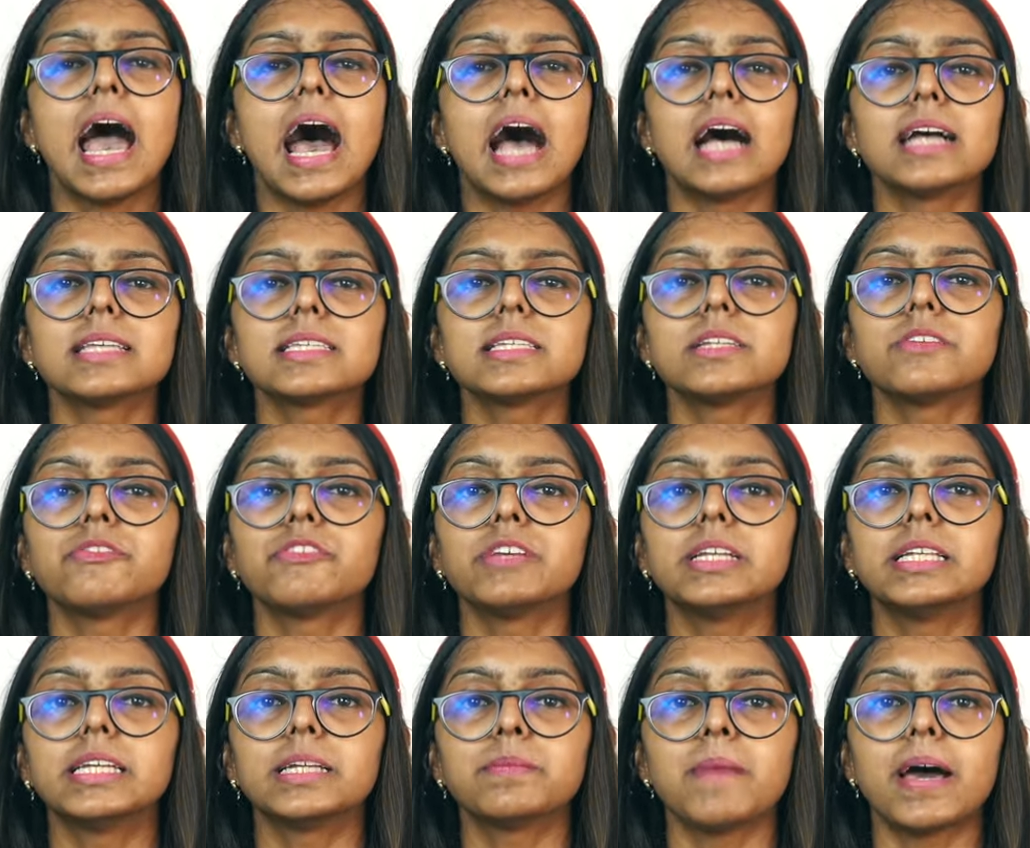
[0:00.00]
As an
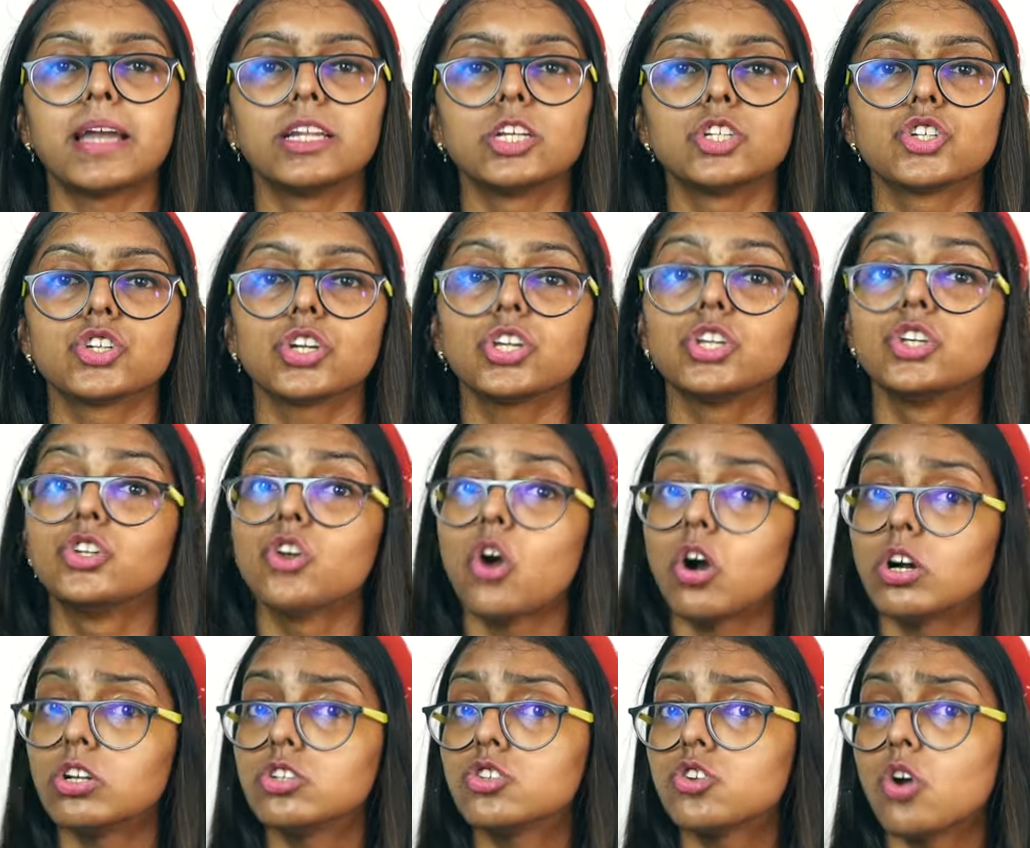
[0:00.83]
affiliate manager,
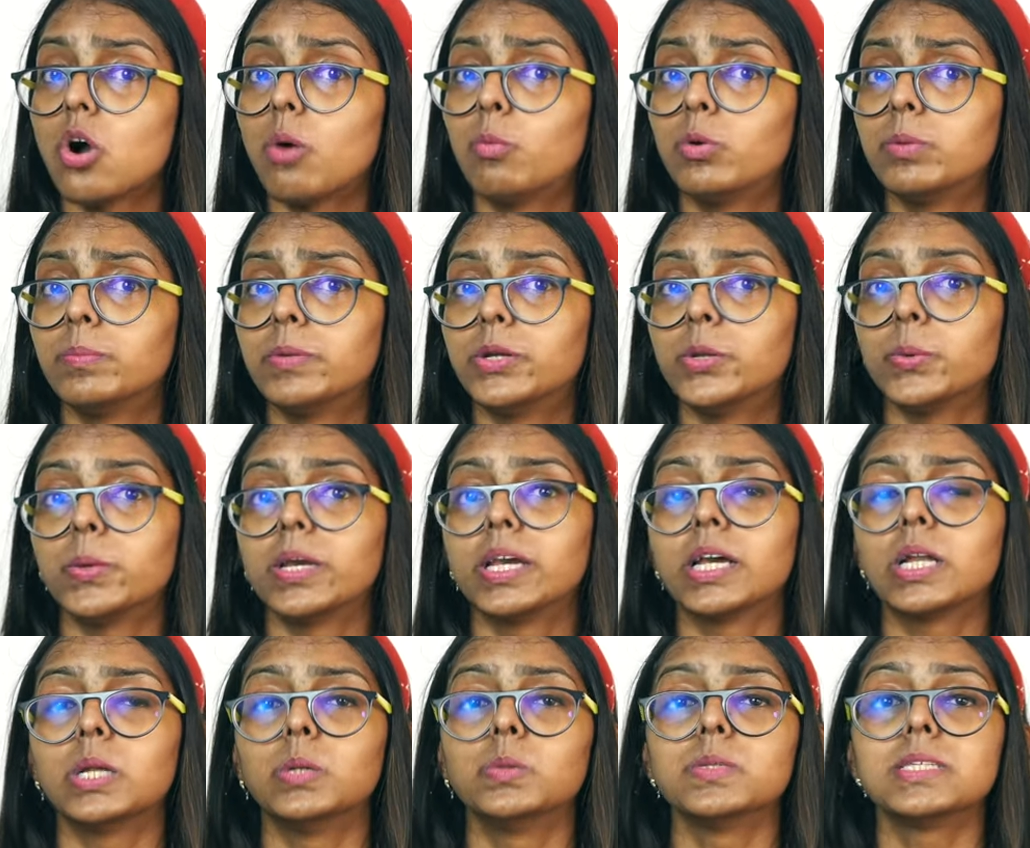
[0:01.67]
your job would be to
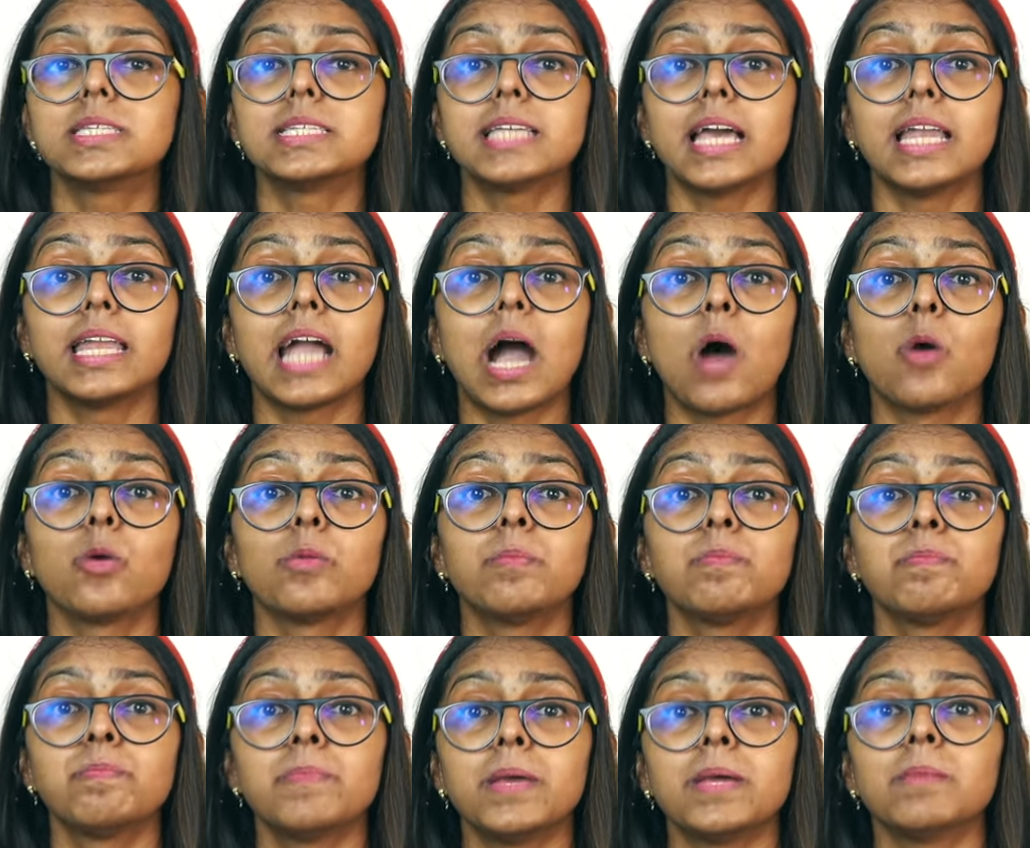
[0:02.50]
include sending
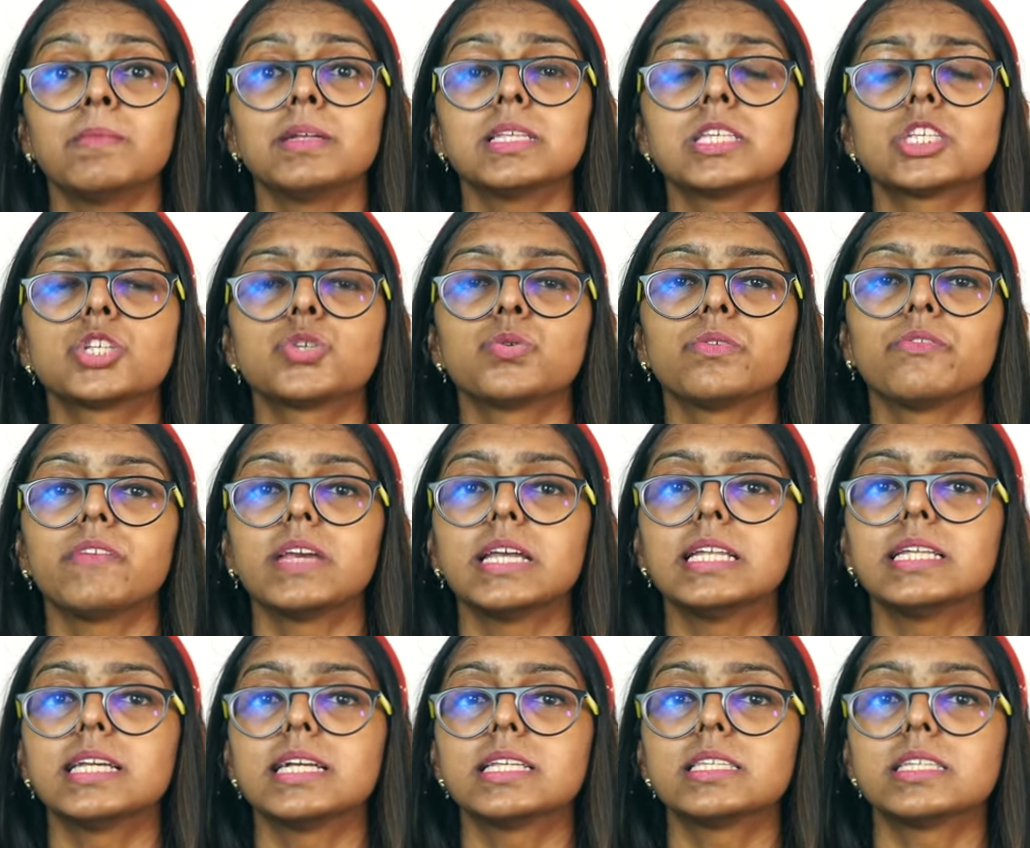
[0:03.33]
out payments to
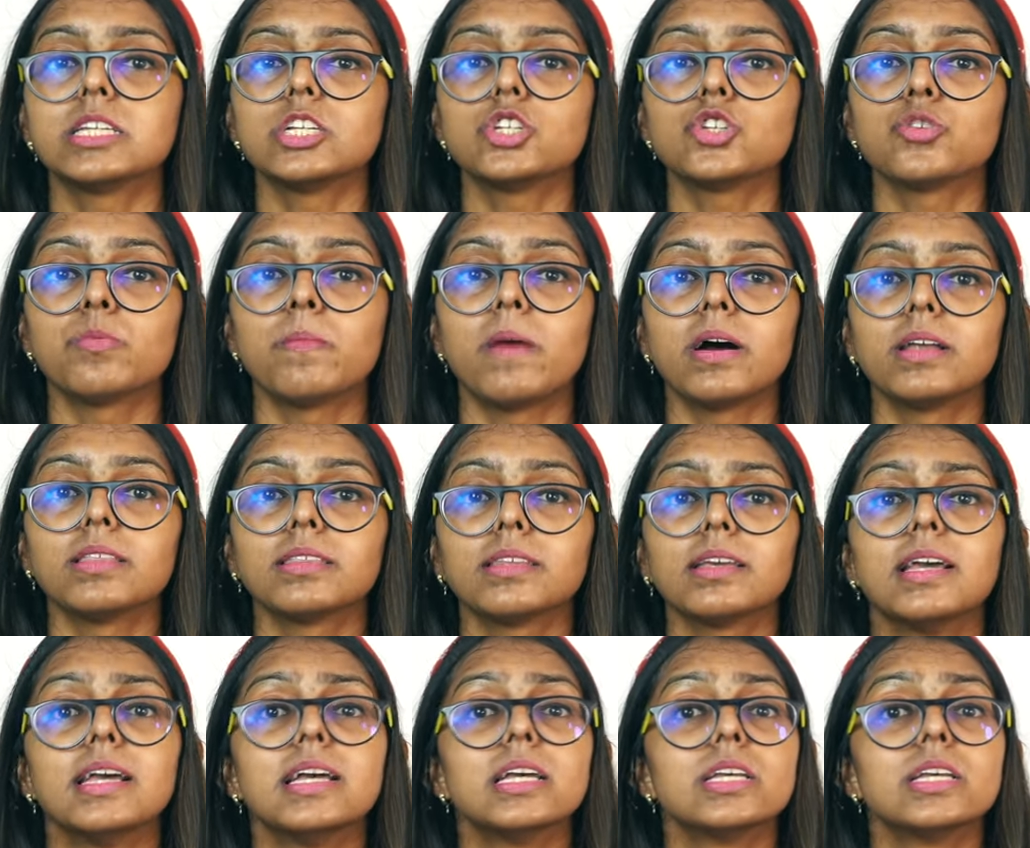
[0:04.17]
affiliates each month,